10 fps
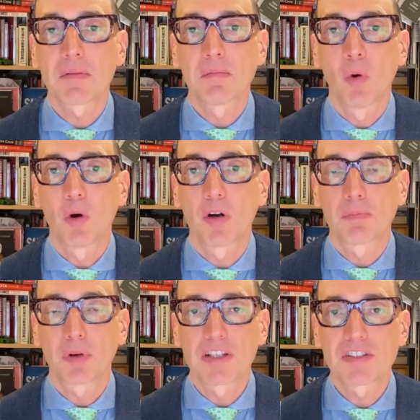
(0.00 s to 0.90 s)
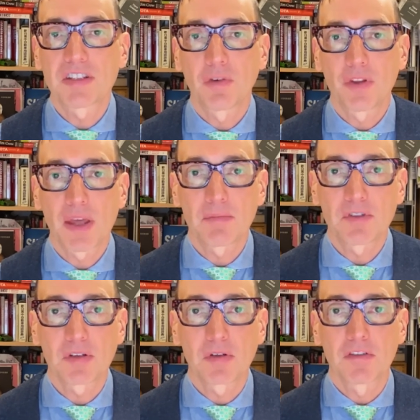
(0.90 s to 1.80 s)
it more pricey for them
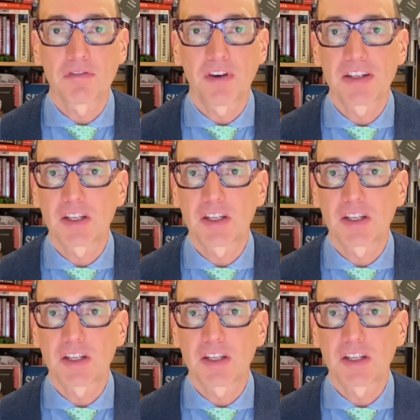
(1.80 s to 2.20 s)
to find a